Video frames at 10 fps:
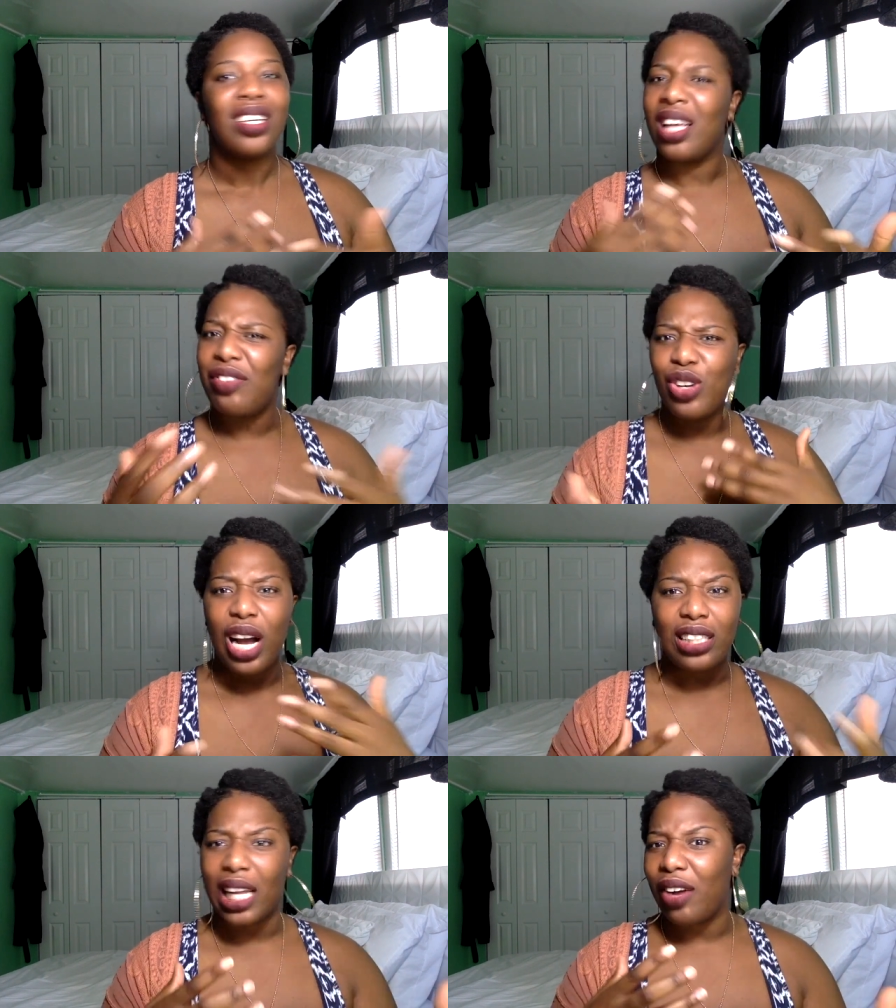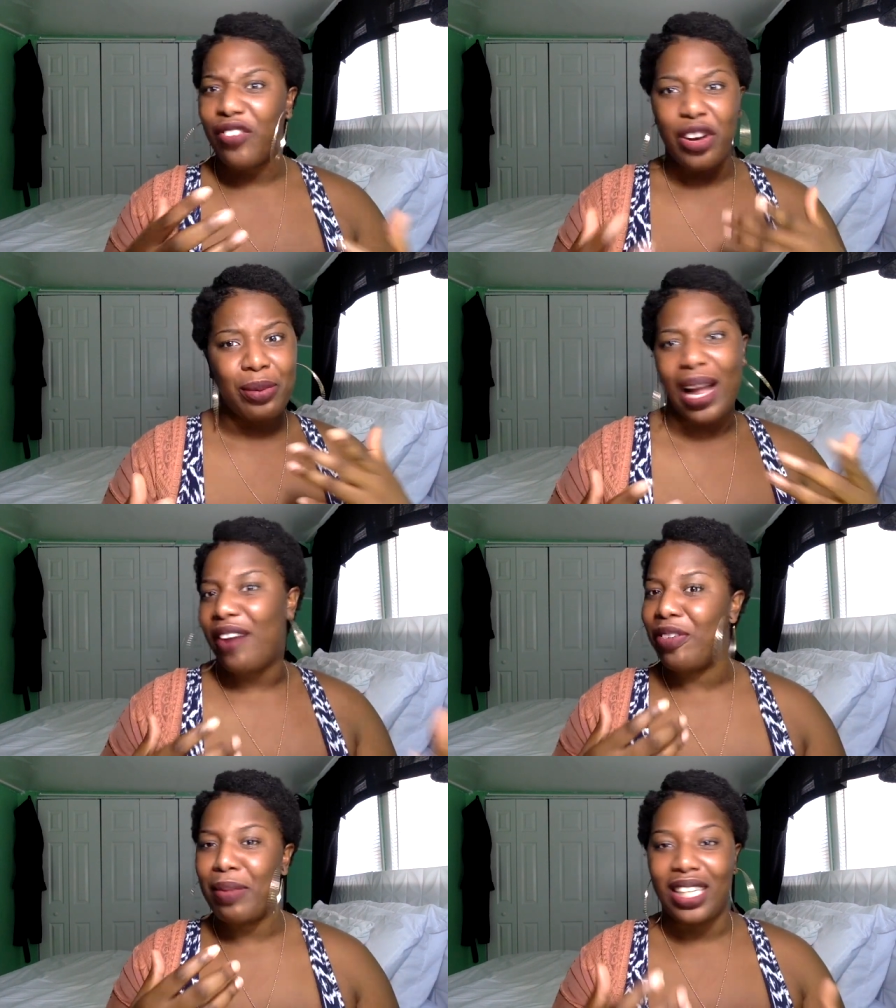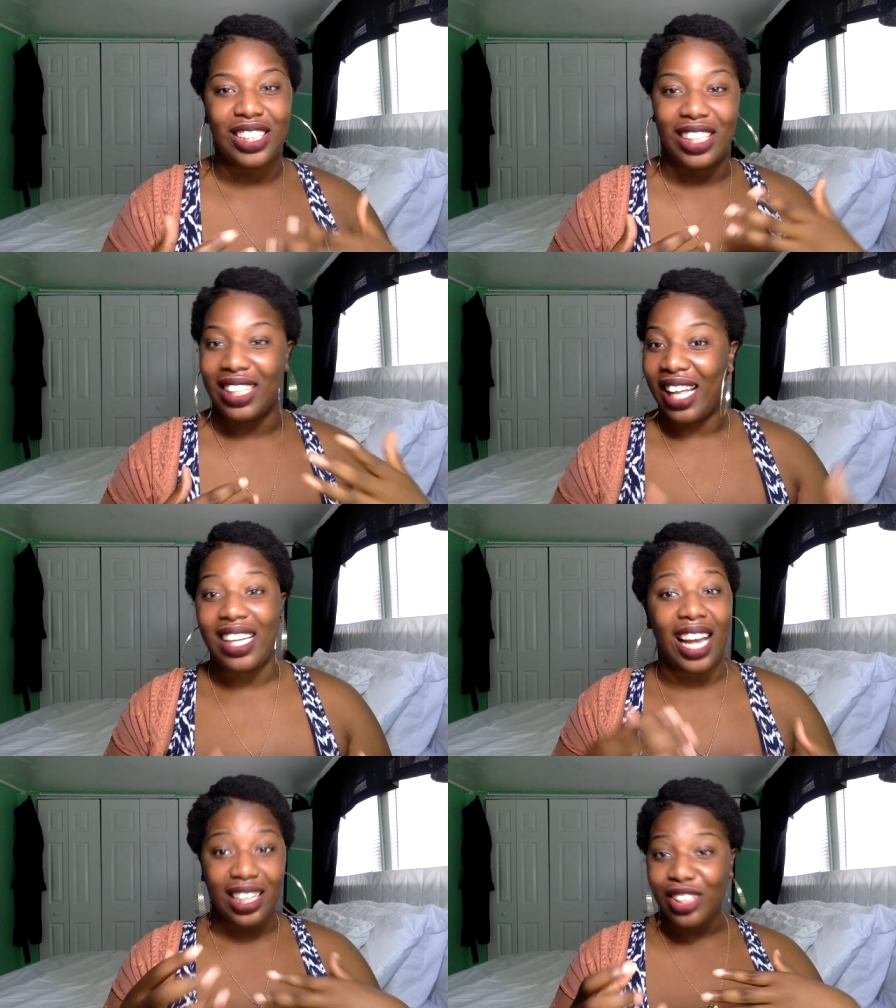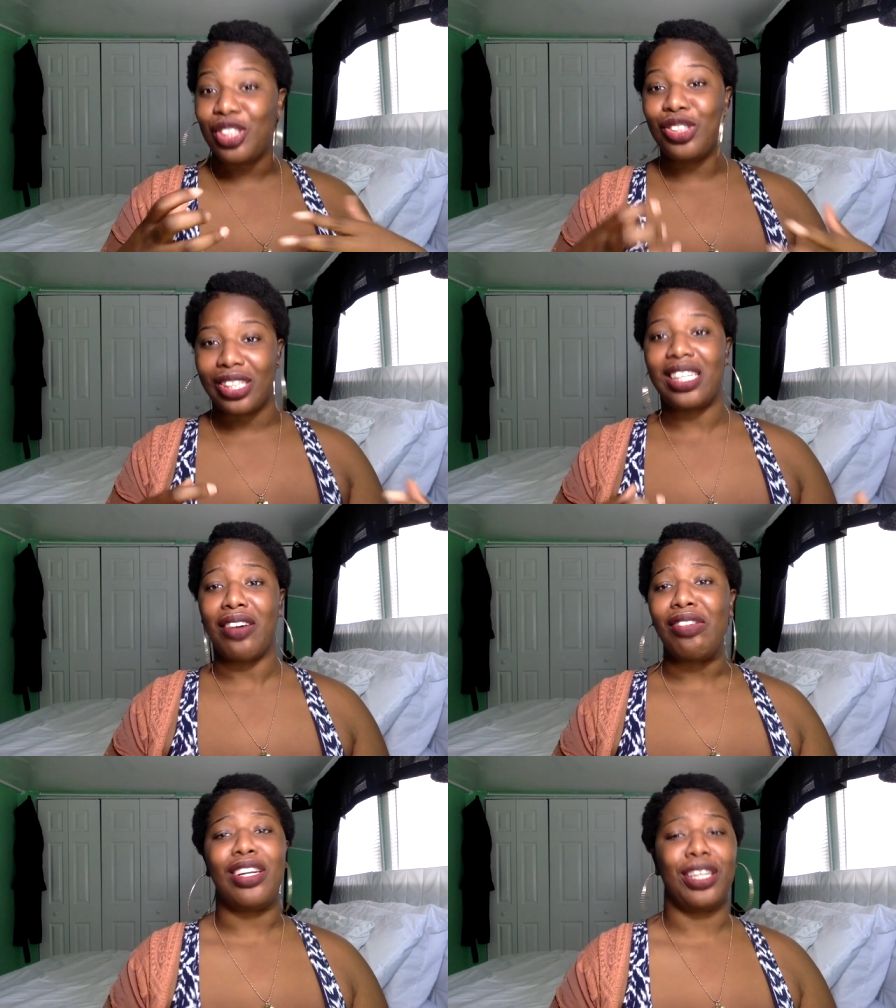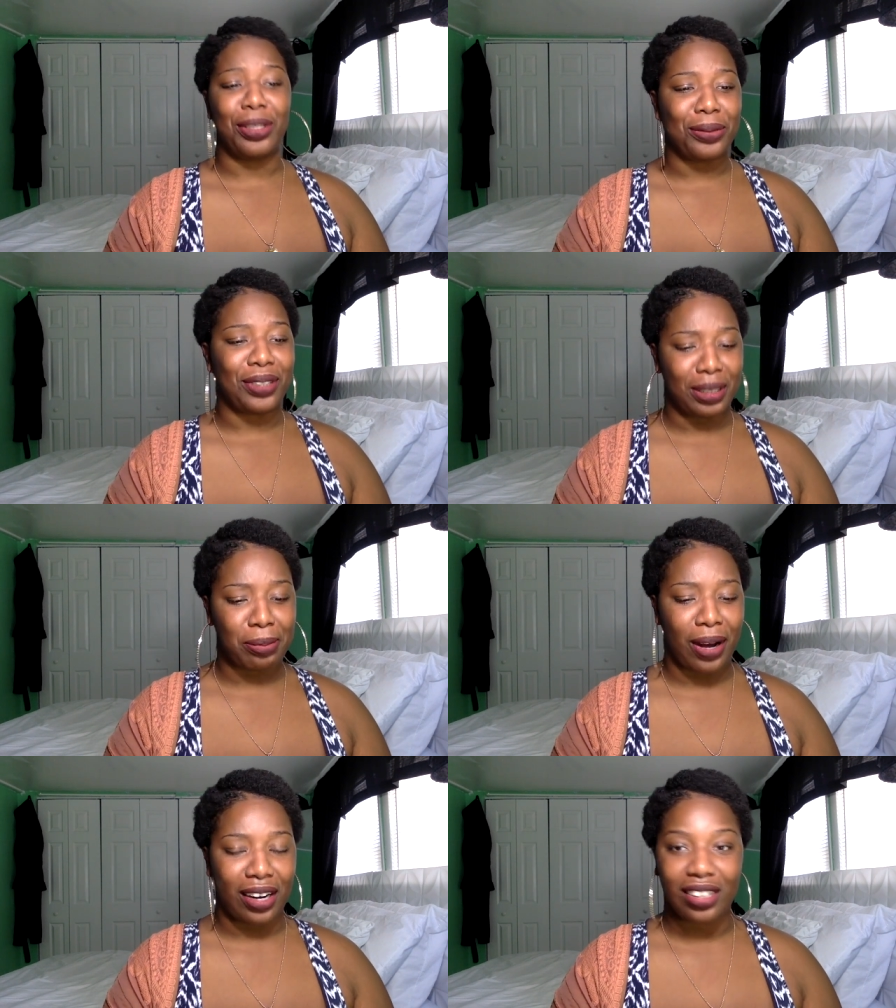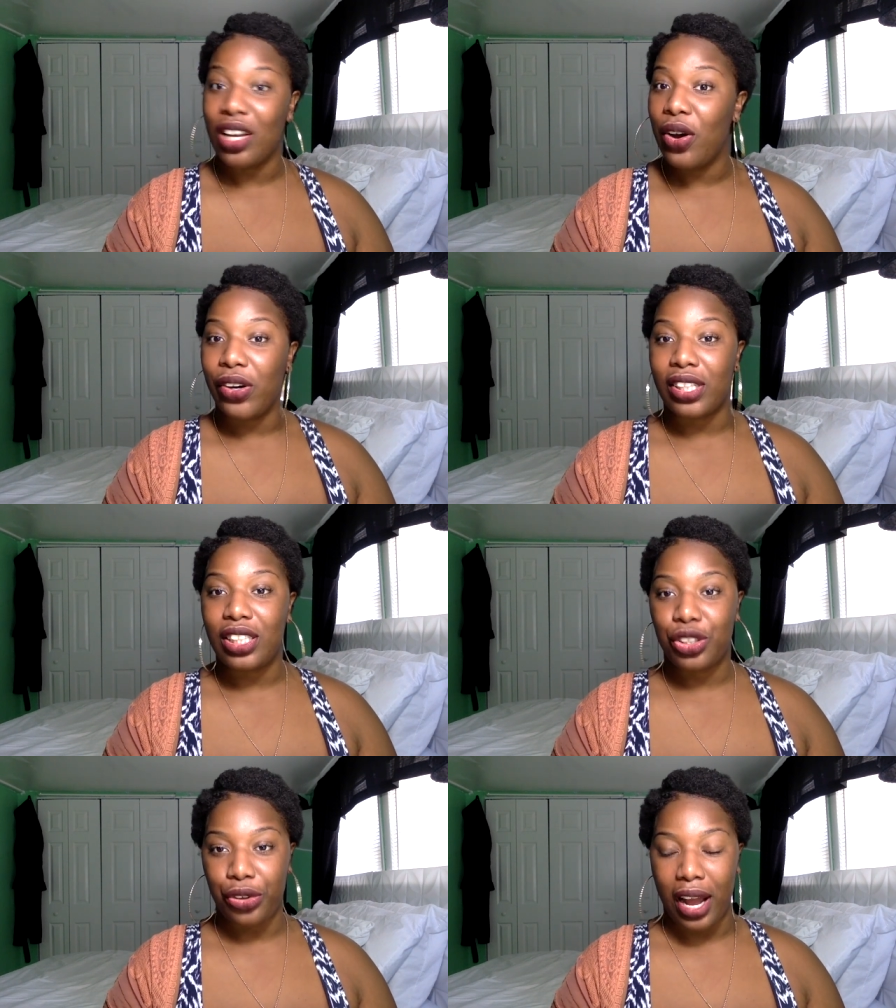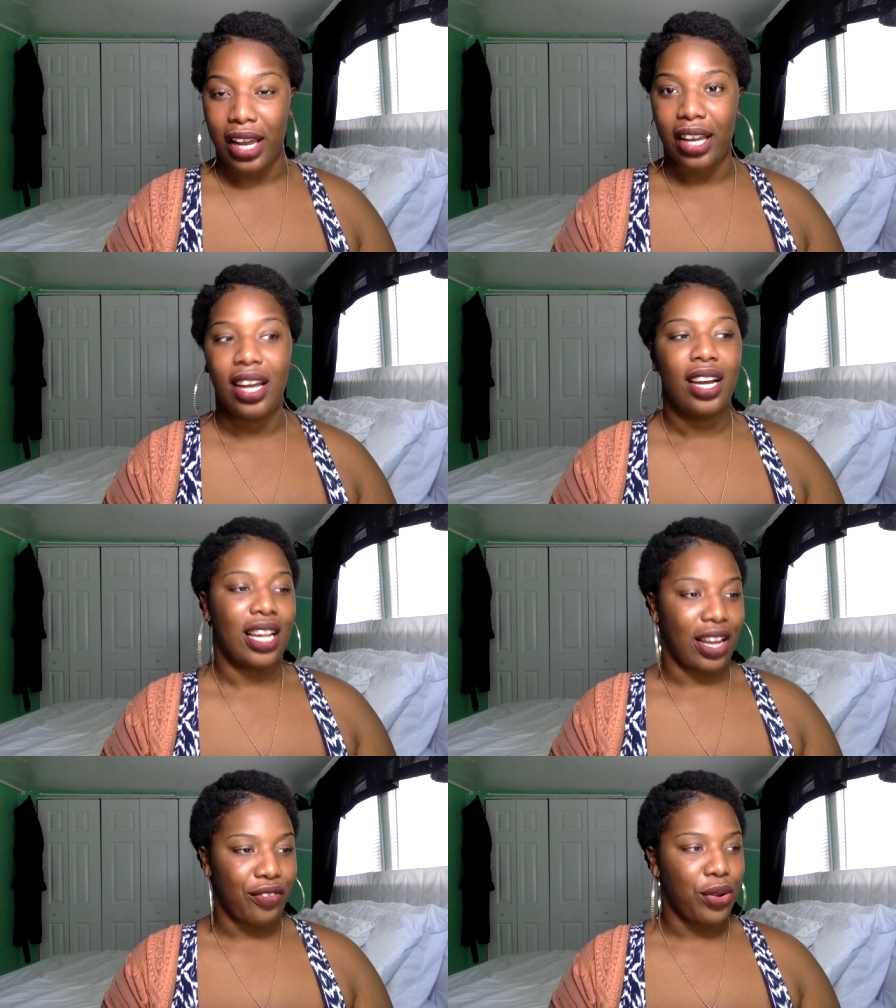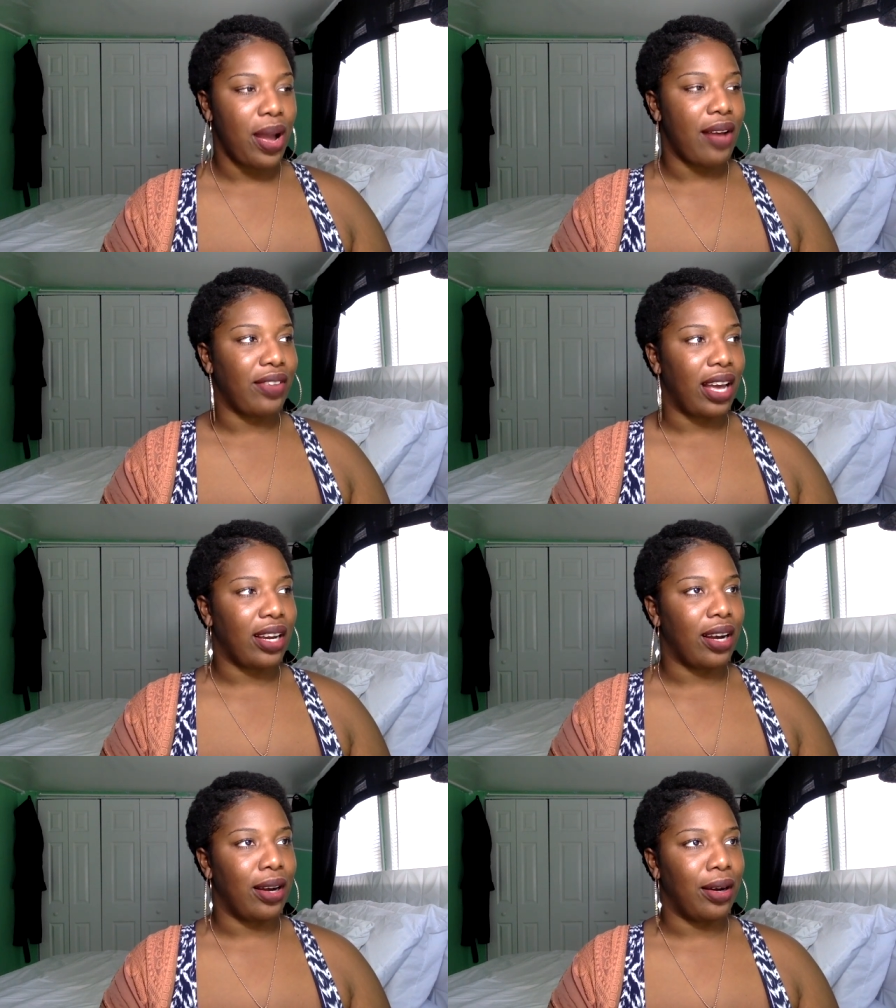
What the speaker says: give you guys like a verbal affirmation that yes, you should definitely use this product, or at least try it. Like if you have like,